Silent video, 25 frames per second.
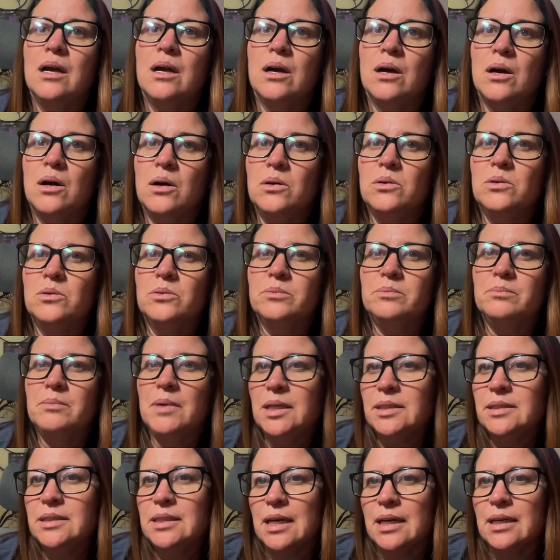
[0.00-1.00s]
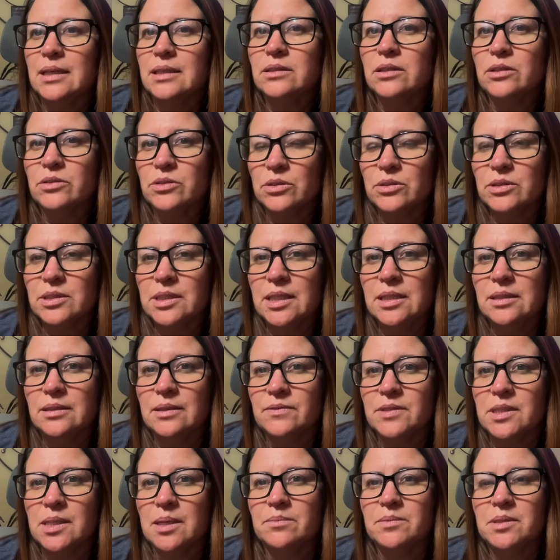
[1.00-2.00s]
On Monday, the 13th
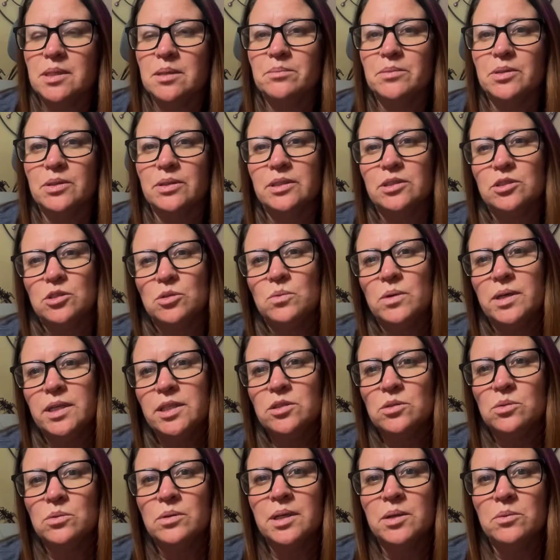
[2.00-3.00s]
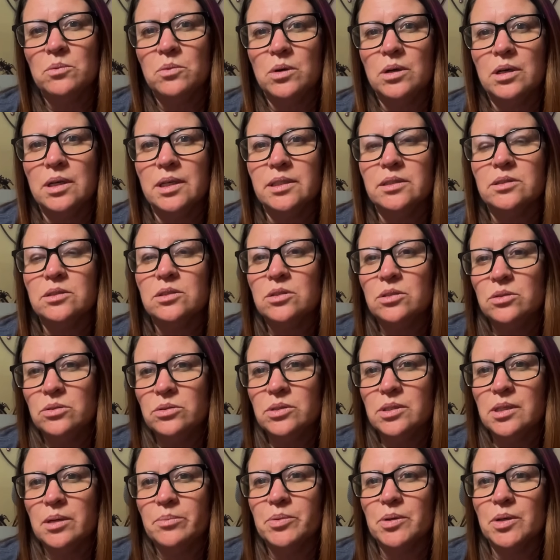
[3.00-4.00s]
of September in 2021, two
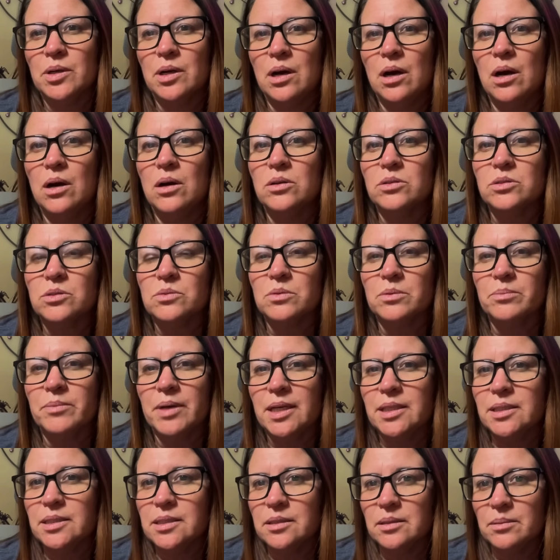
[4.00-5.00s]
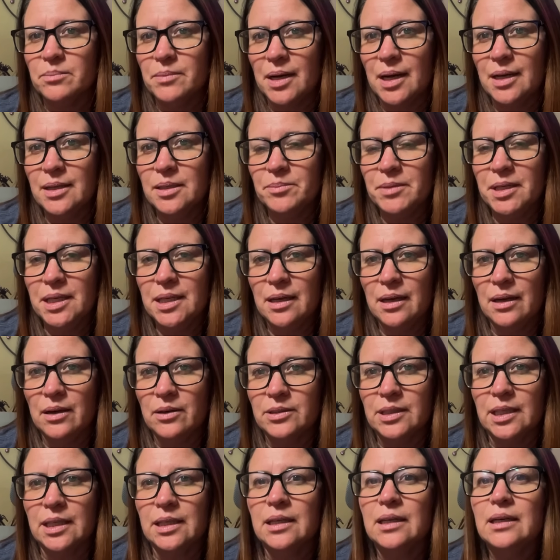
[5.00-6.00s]
separate calls were made to the Miami
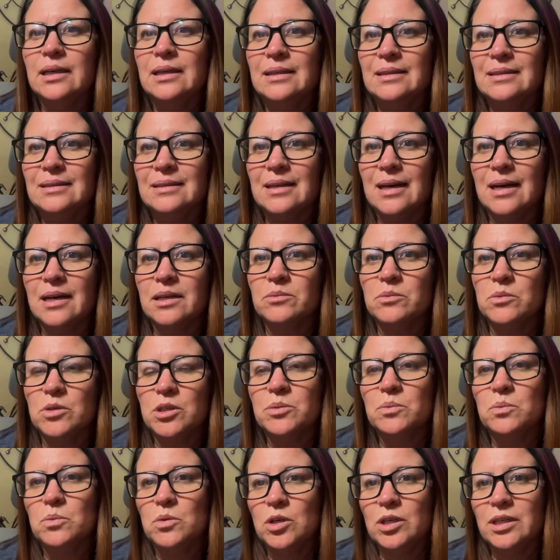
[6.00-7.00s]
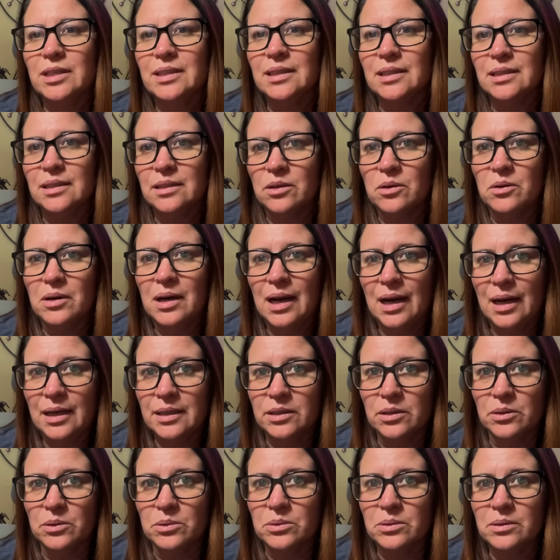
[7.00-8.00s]
County 911 in
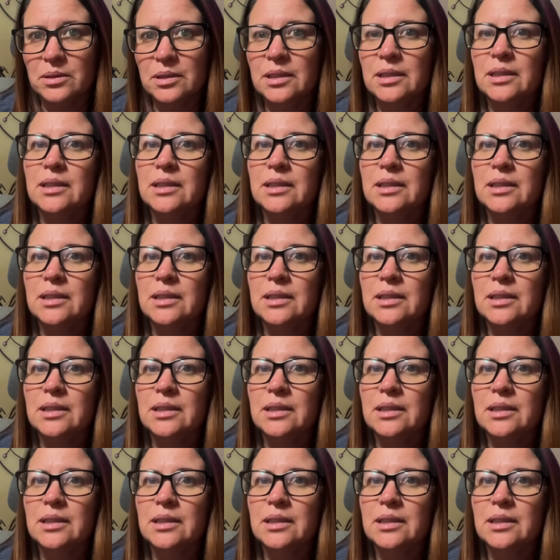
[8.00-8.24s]
Ohio.